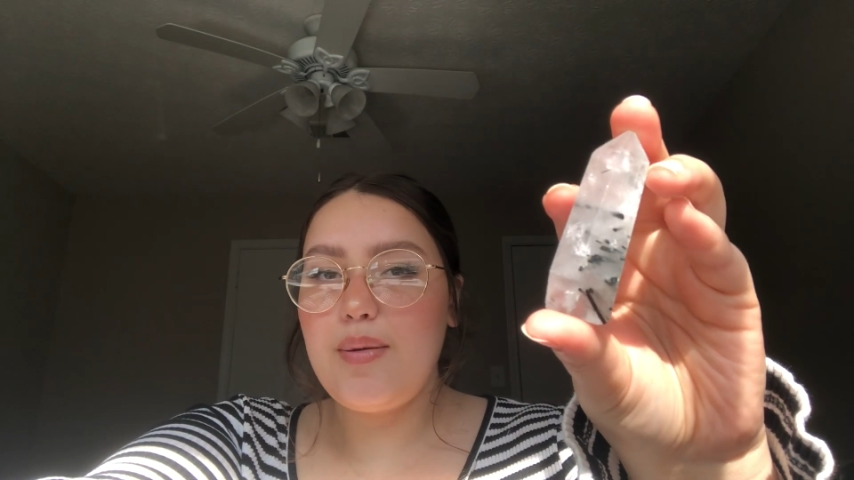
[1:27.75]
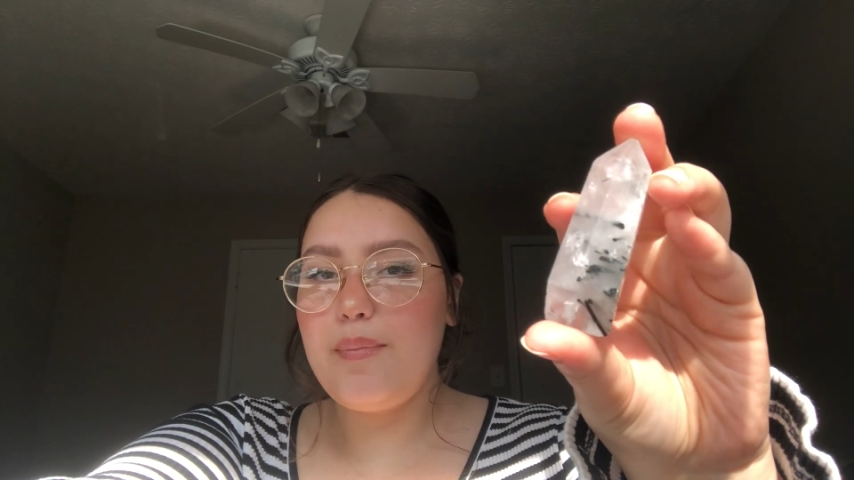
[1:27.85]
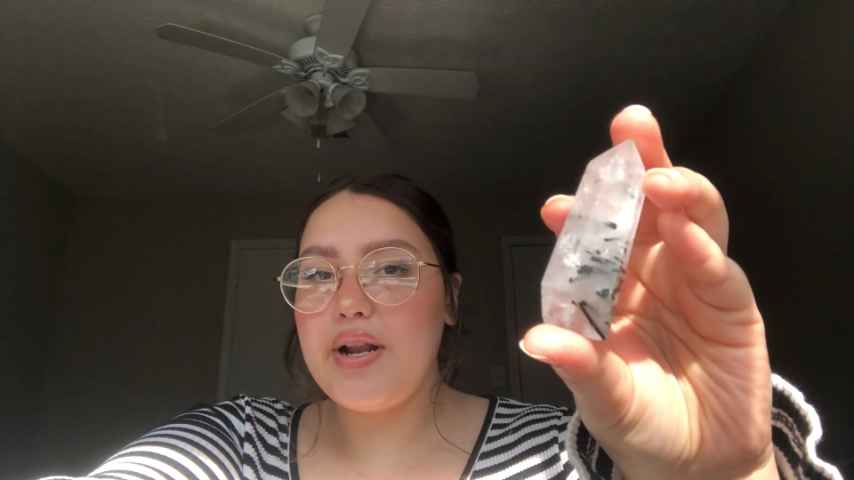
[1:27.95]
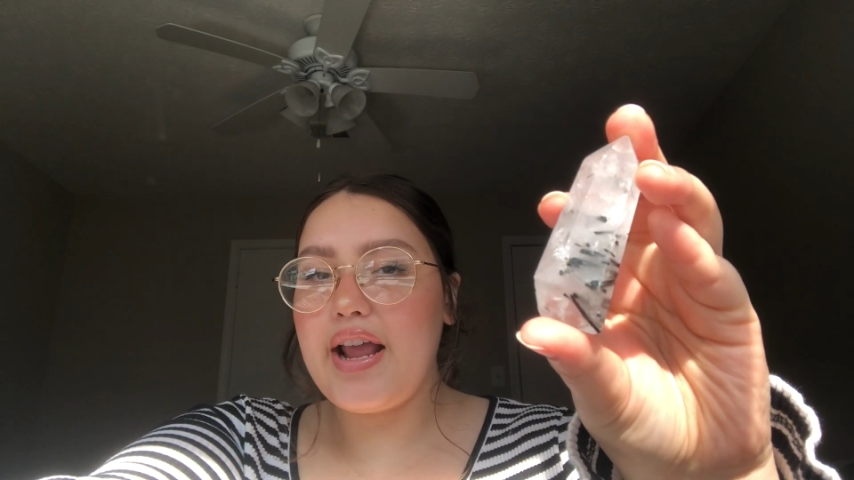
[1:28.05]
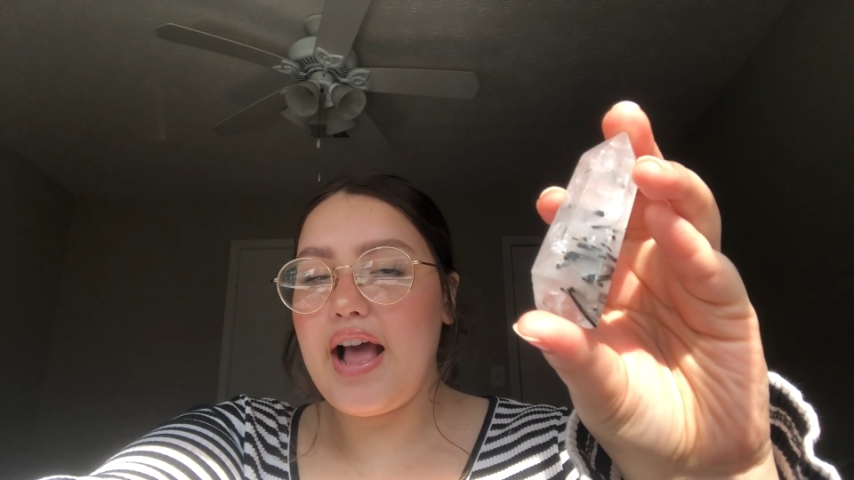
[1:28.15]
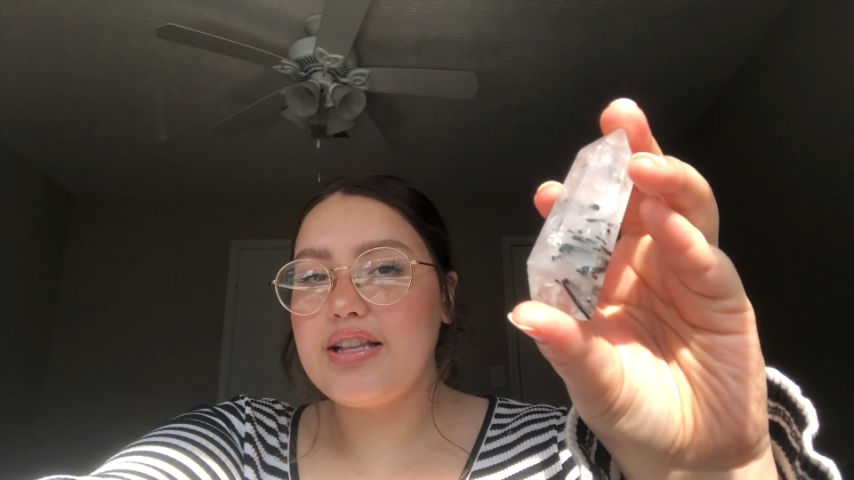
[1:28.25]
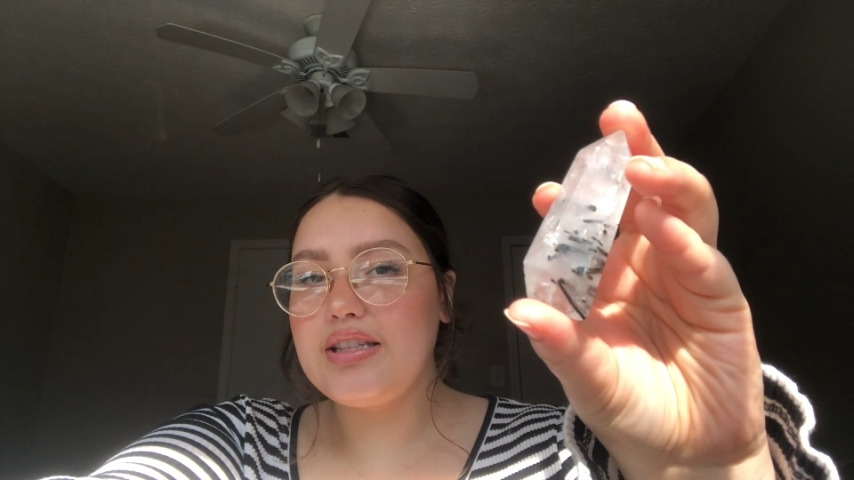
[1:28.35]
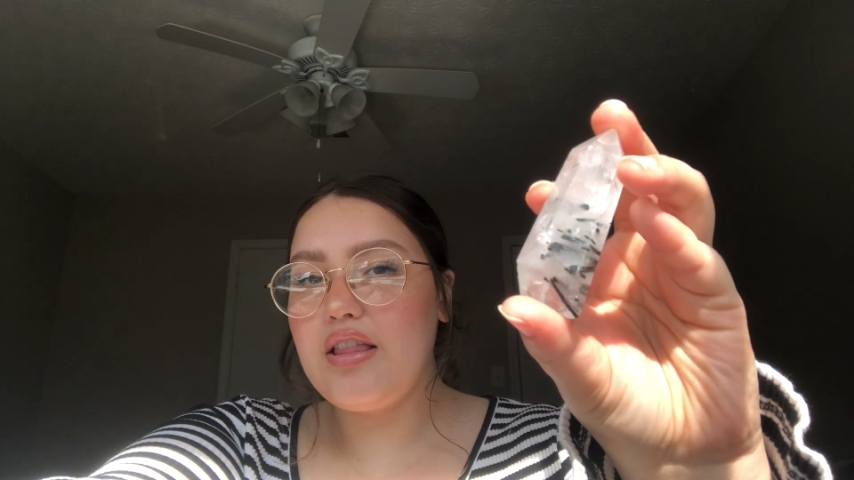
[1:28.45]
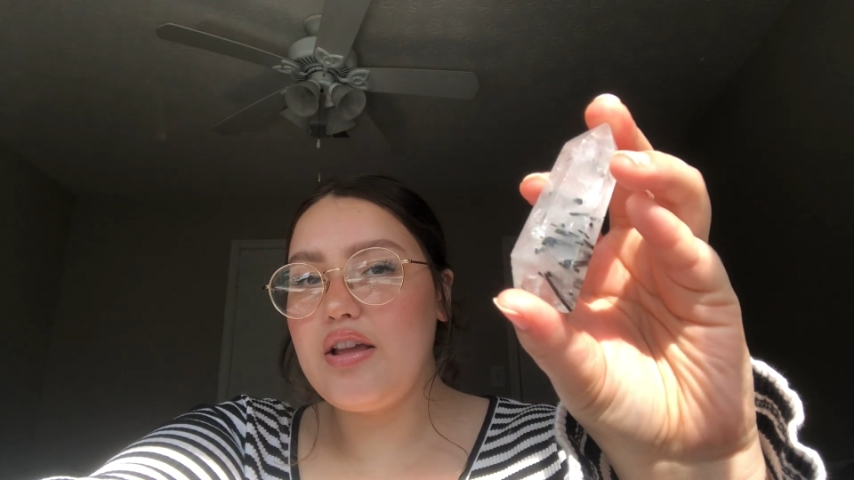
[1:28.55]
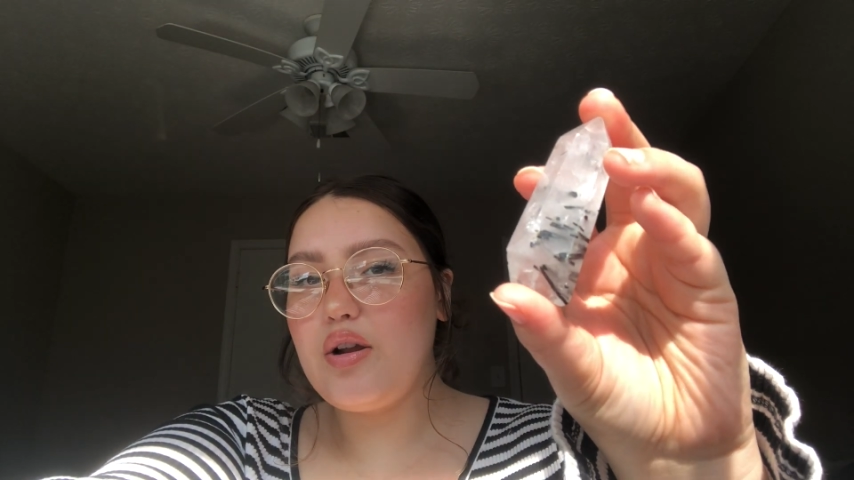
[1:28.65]
but it has
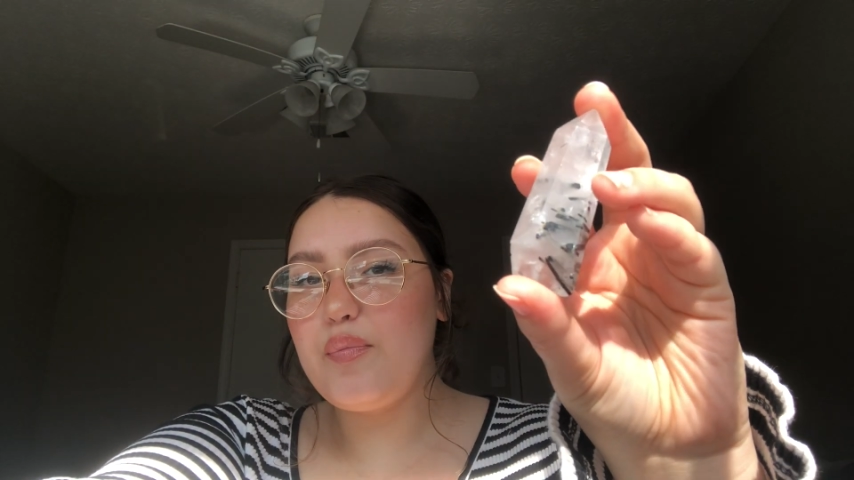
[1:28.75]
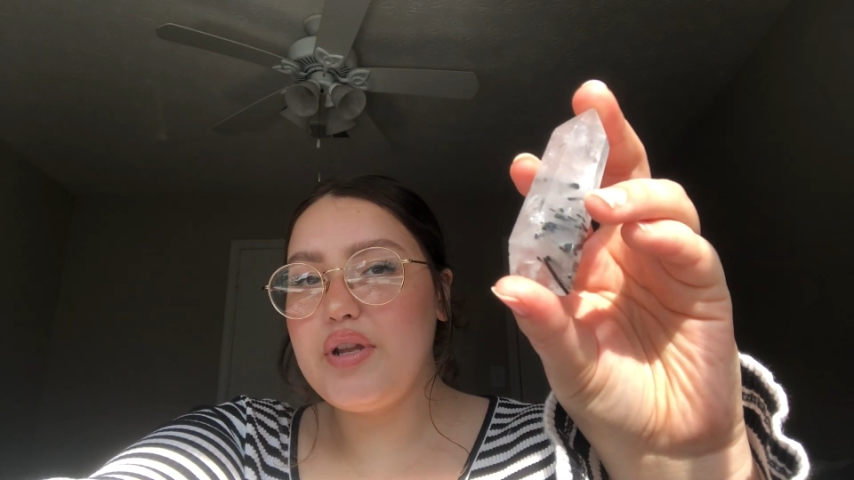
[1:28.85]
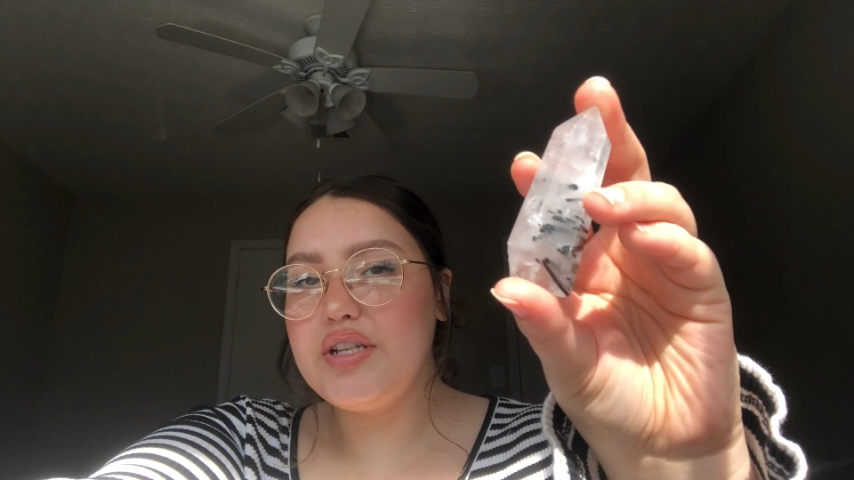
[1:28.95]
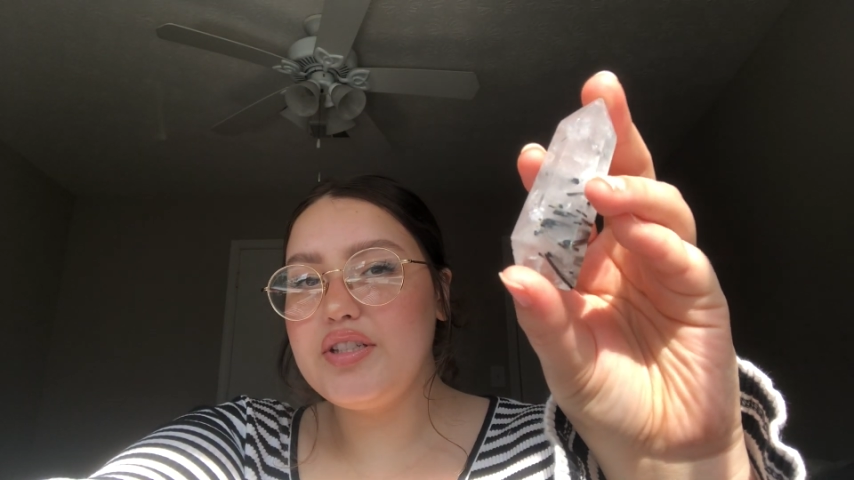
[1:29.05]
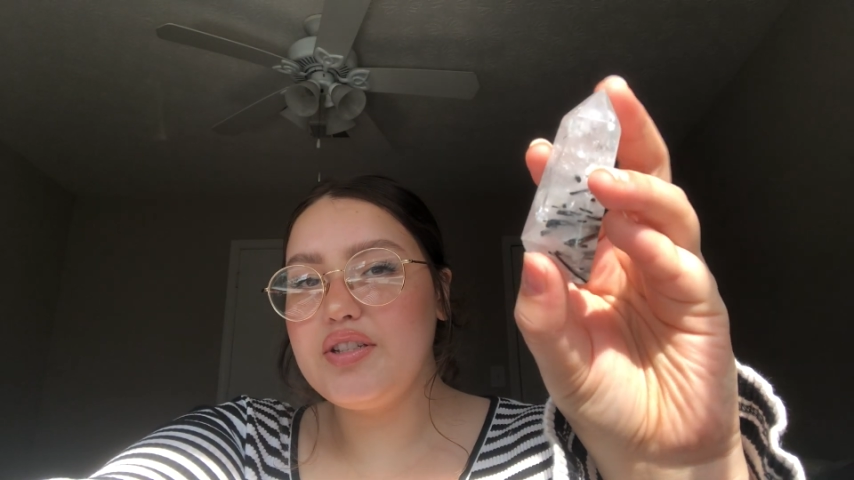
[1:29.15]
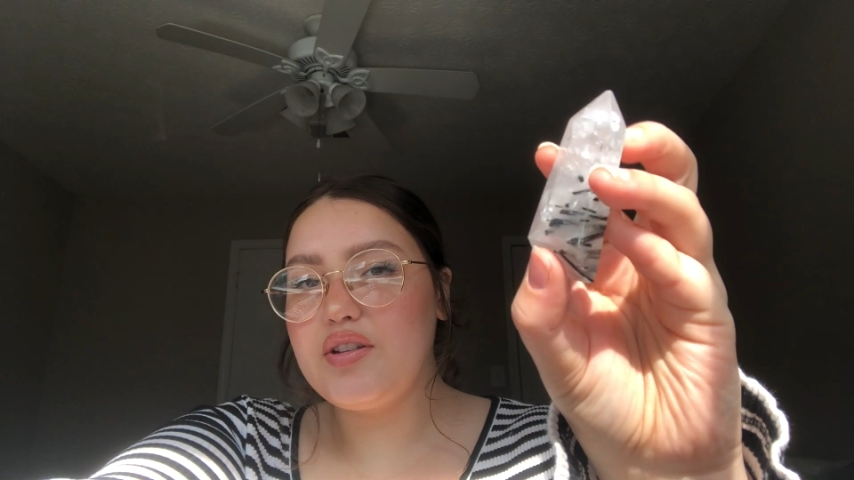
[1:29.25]
little pieces